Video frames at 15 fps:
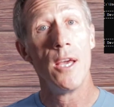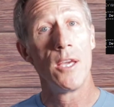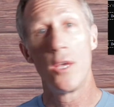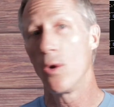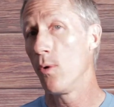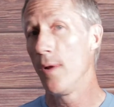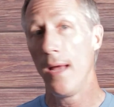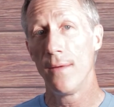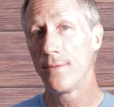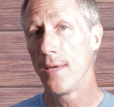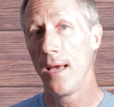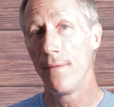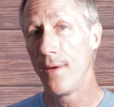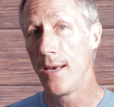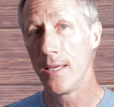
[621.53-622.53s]
You don't have to
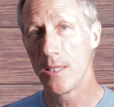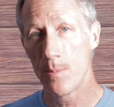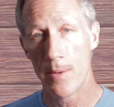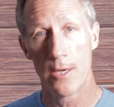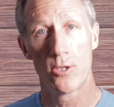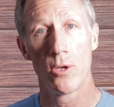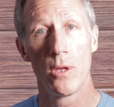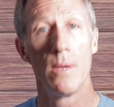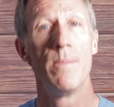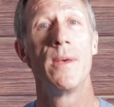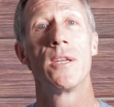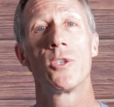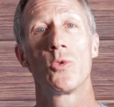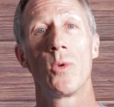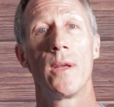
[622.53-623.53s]
have any special
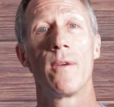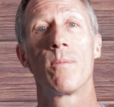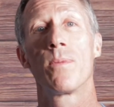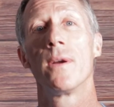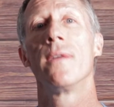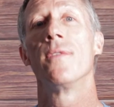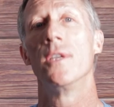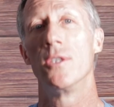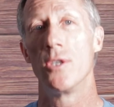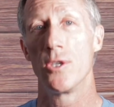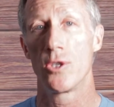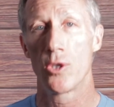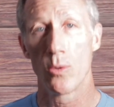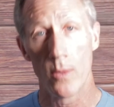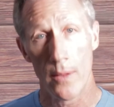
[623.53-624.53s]
administrative
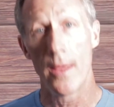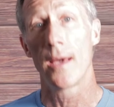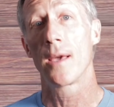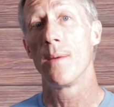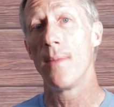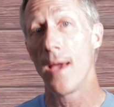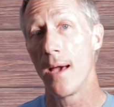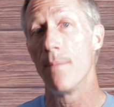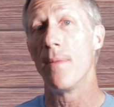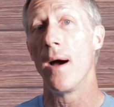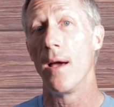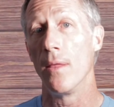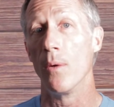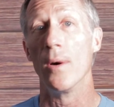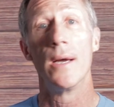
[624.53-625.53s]
privileges to run that command,
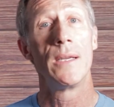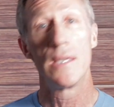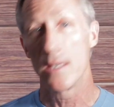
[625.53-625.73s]
by the way.